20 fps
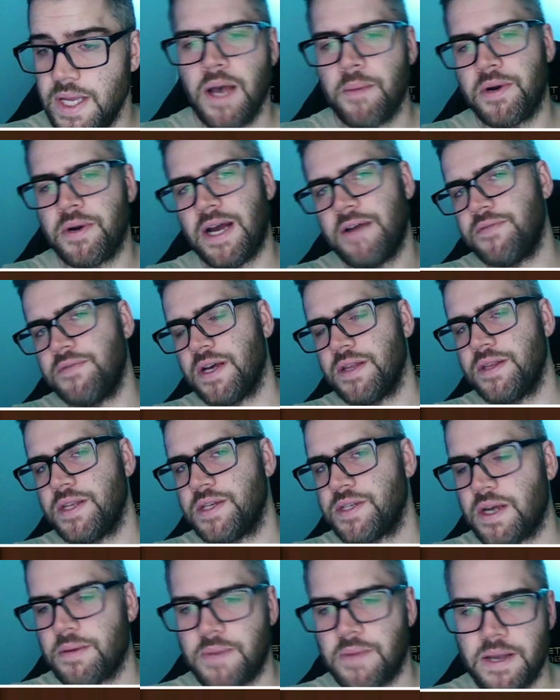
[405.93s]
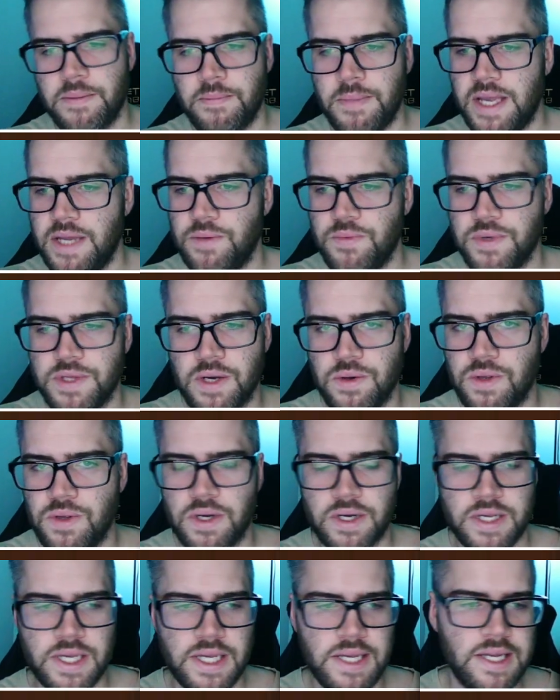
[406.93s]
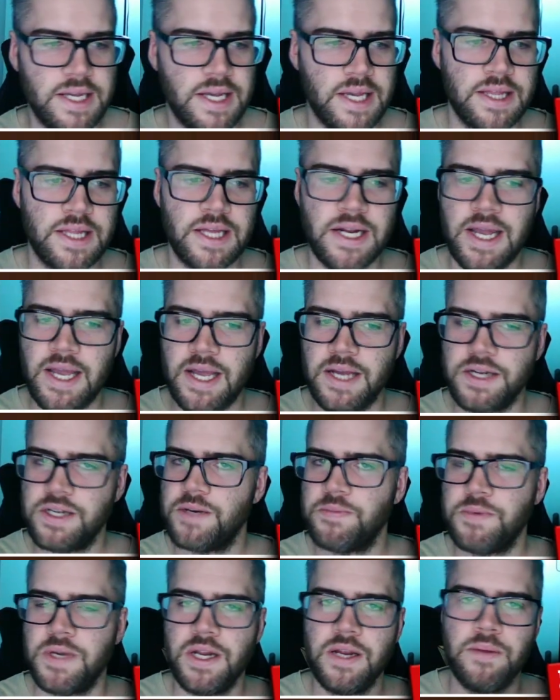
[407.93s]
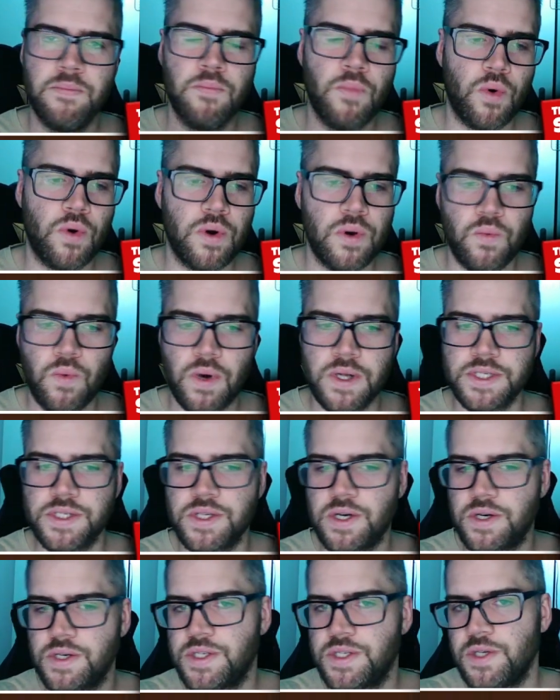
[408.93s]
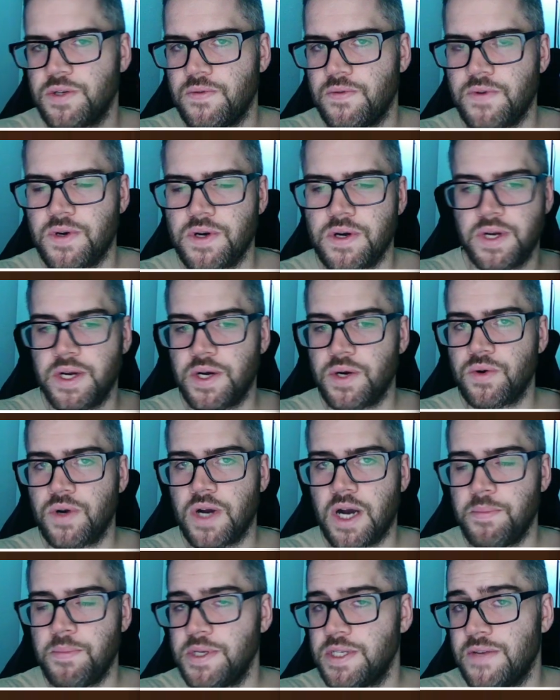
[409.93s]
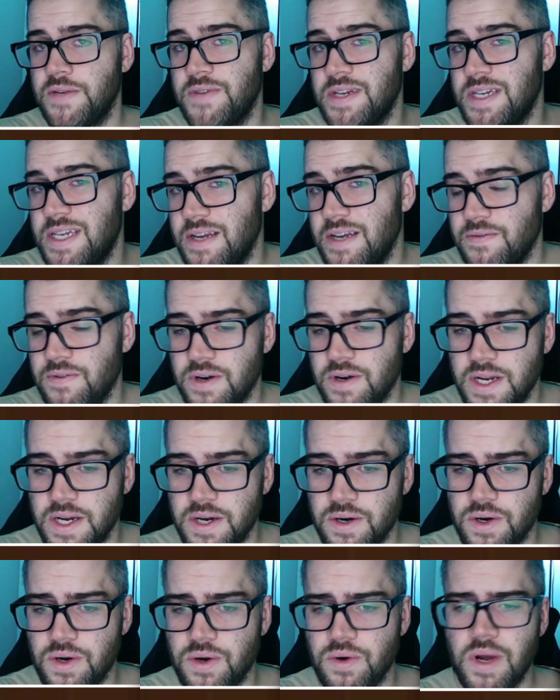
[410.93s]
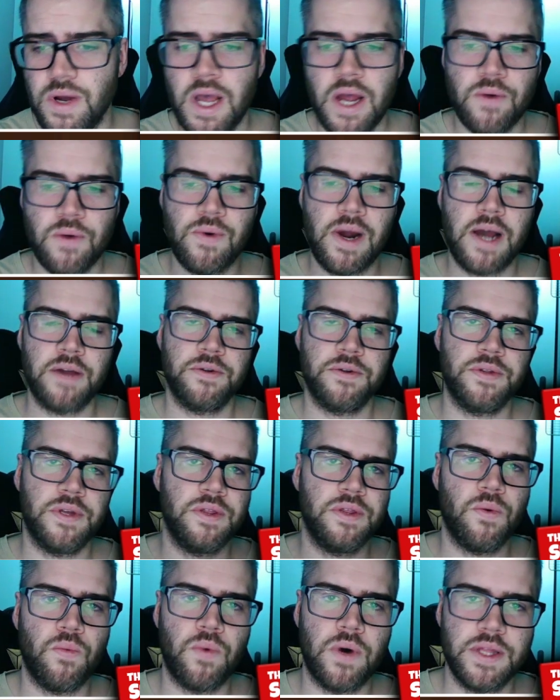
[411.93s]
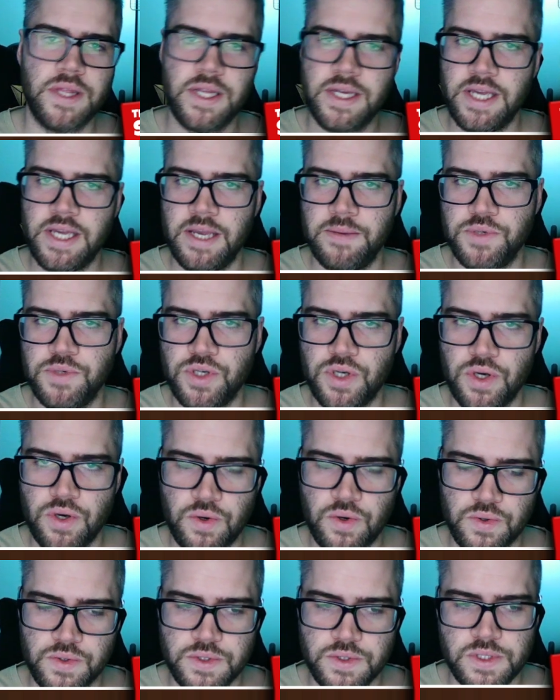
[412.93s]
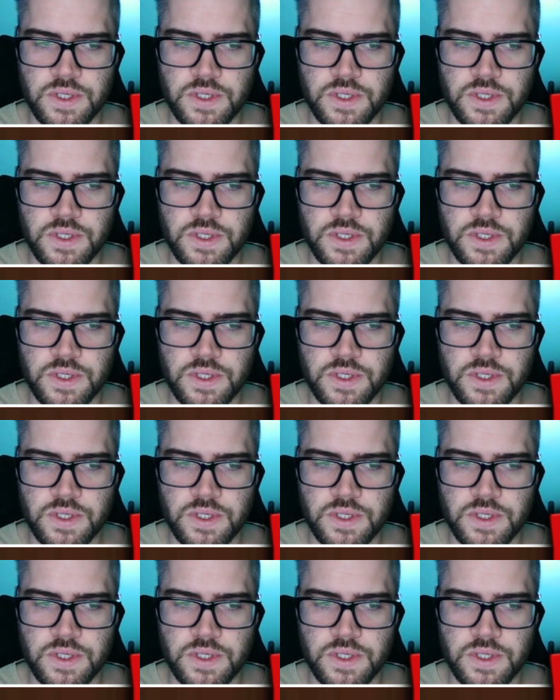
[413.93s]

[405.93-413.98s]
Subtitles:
But I've done this on my main without looking, and then I end up getting more 1-star silver hero copies of a different hero rather than the one the game chose.